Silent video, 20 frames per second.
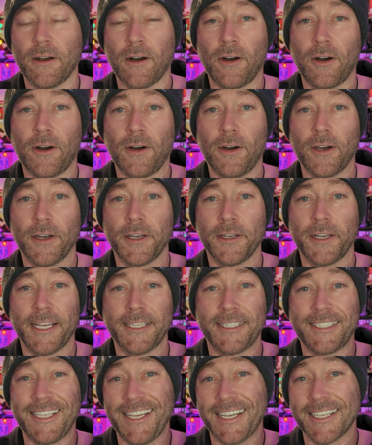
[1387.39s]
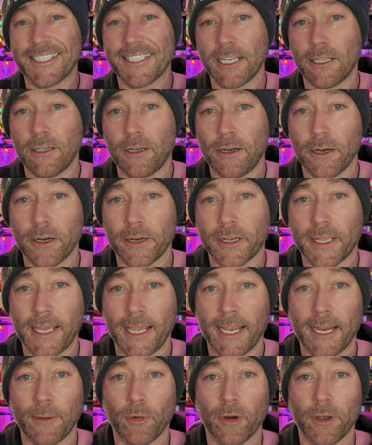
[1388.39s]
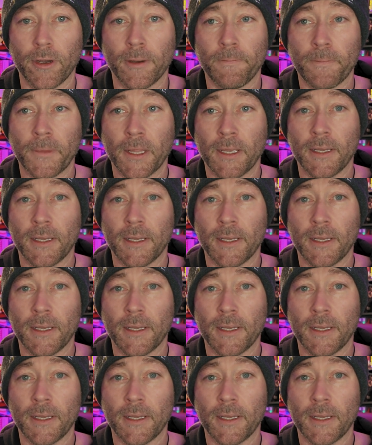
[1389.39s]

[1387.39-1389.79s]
on a DSLR camera